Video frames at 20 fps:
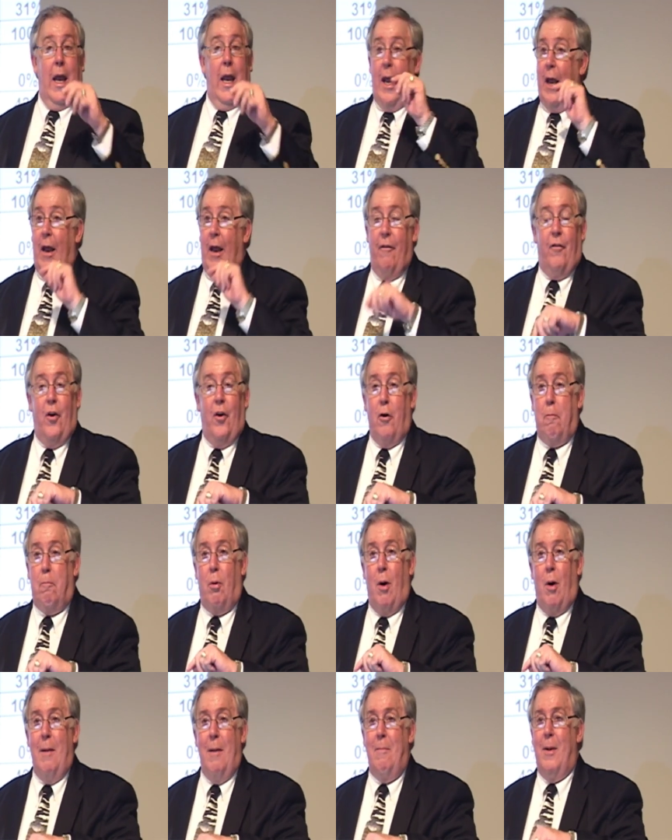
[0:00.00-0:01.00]
If your
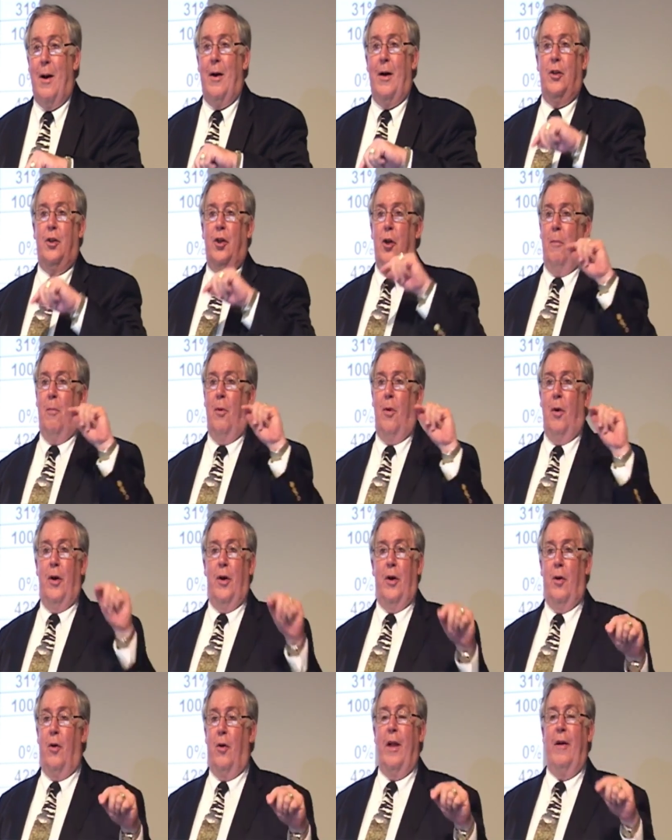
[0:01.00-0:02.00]
primary tumor
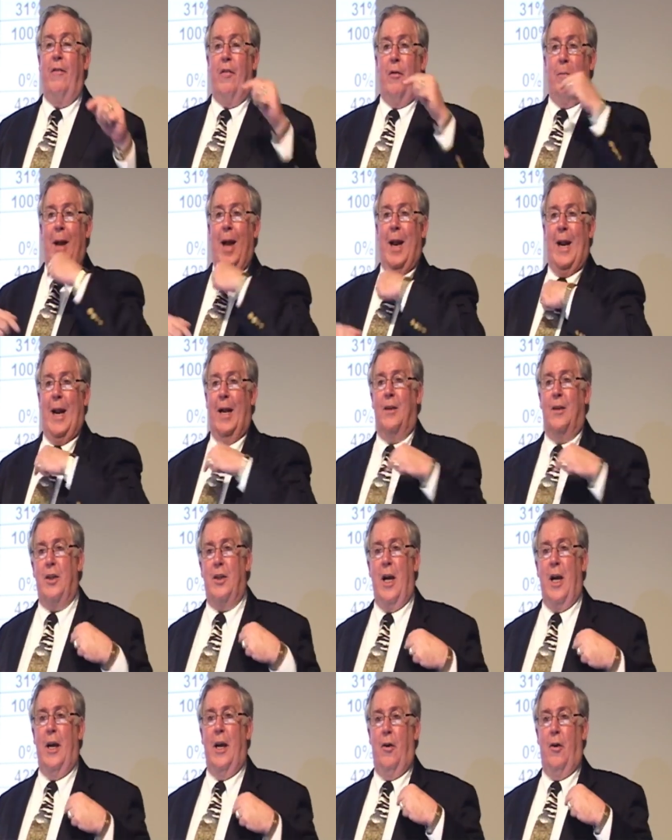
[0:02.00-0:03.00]
and your liver met
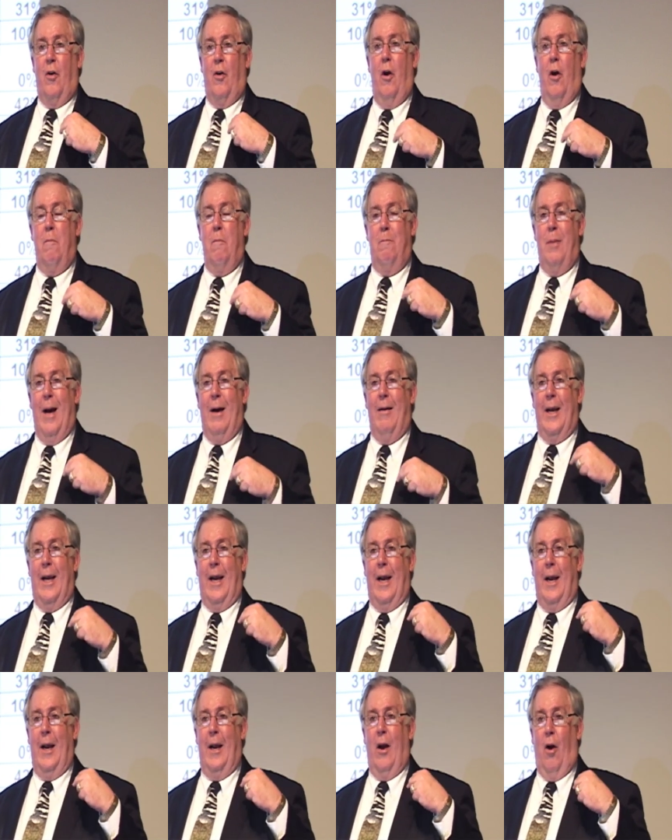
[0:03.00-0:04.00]
inside your own
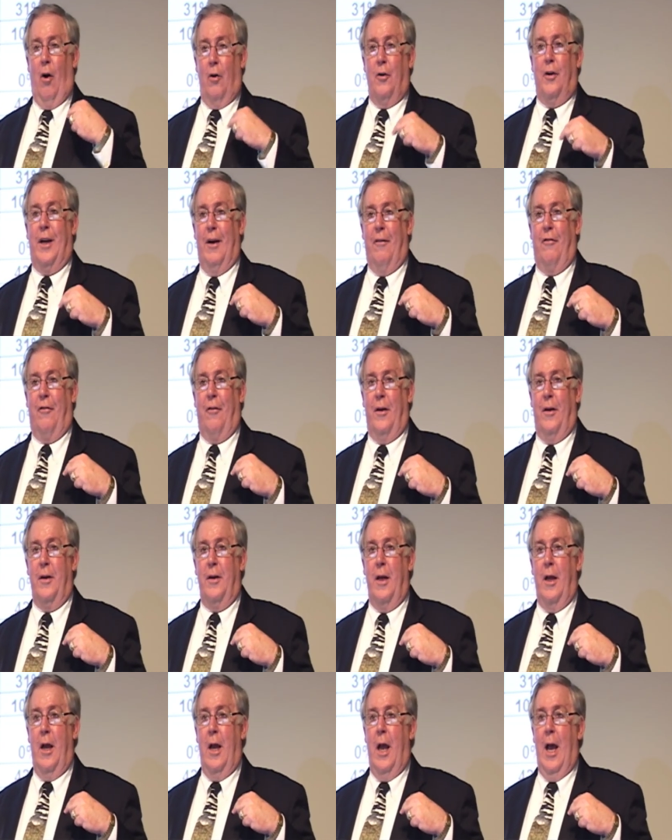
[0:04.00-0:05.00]
belly are
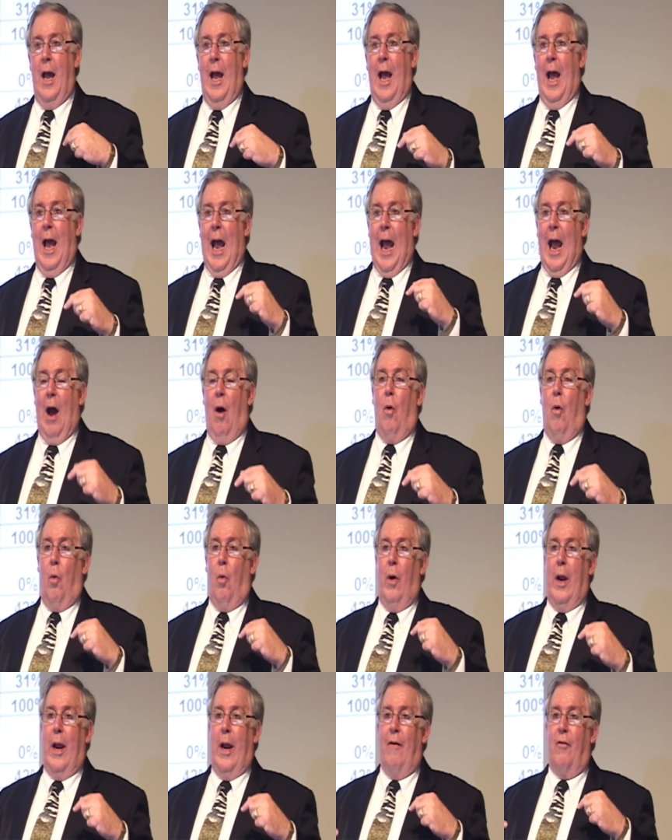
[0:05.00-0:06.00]
different, how
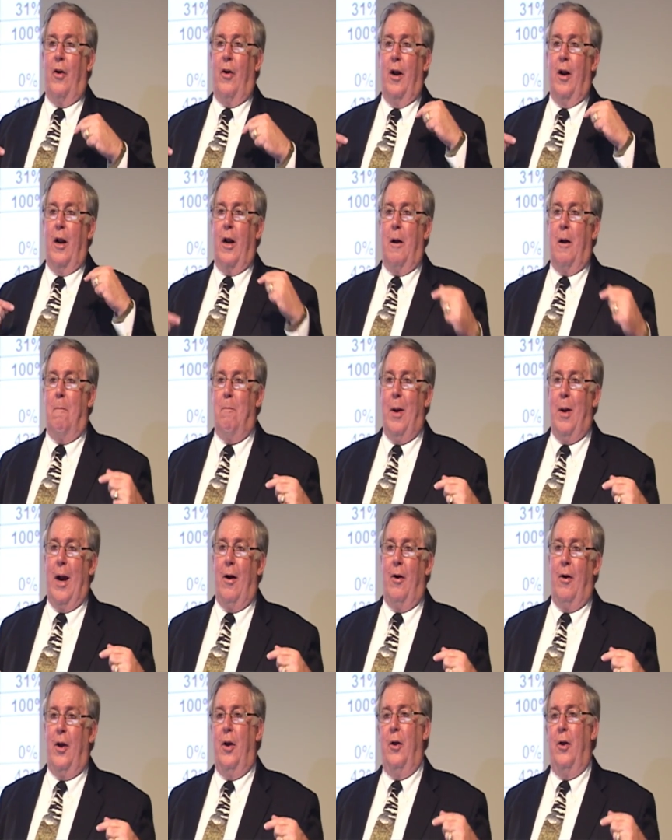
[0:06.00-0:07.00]
are we ever going to
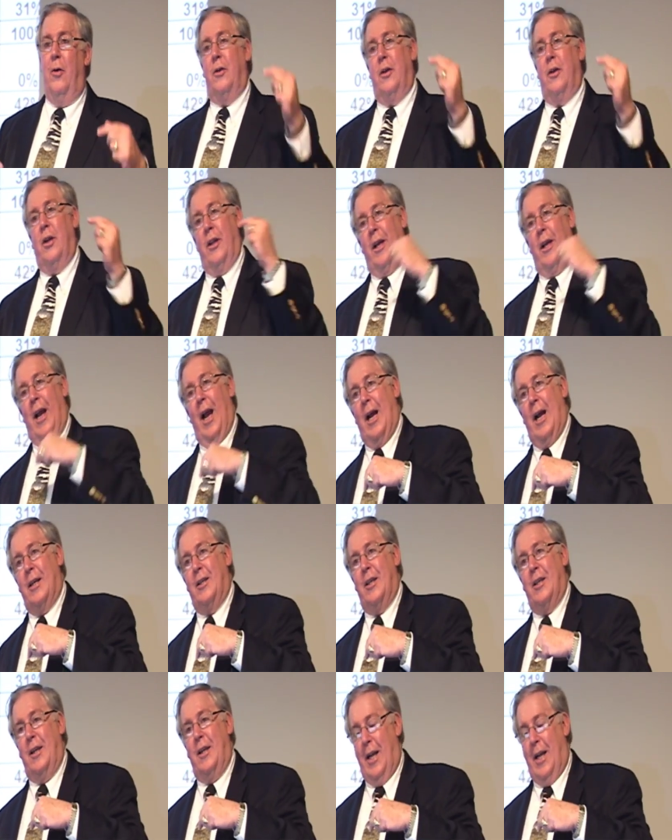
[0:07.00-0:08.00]
compare you to the guy
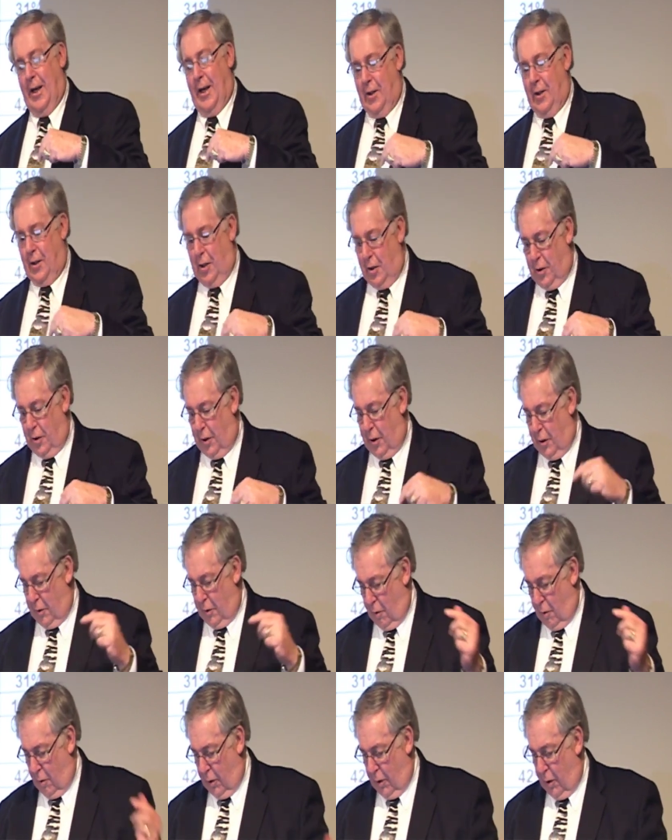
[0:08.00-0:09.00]
sitting next to
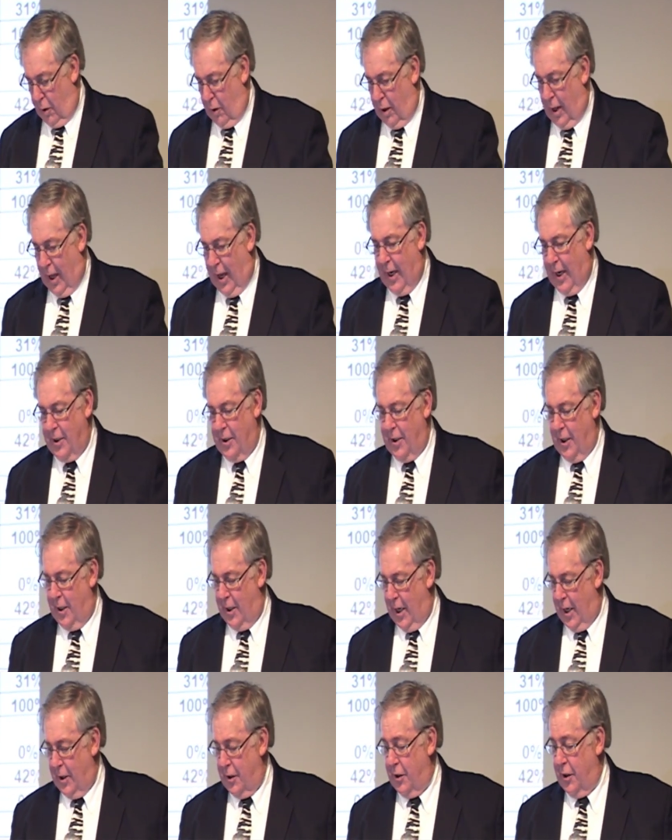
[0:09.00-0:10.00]
you or the lady
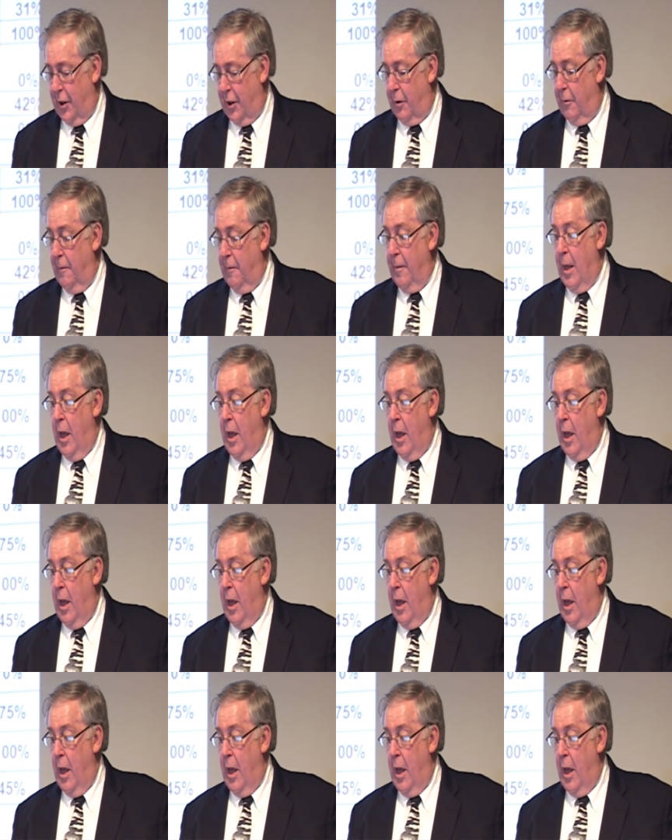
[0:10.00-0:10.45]
sitting next to you?